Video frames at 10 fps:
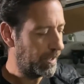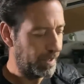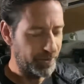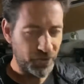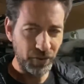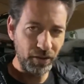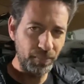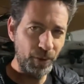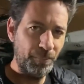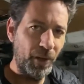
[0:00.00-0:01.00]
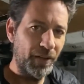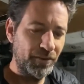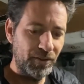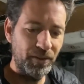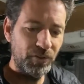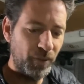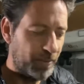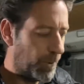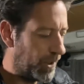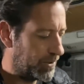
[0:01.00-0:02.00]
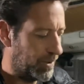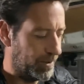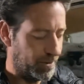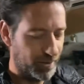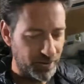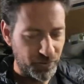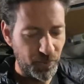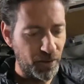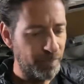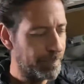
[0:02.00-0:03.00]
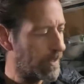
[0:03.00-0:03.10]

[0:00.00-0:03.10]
and there's a little bit of pasta, dried pasta in there as well.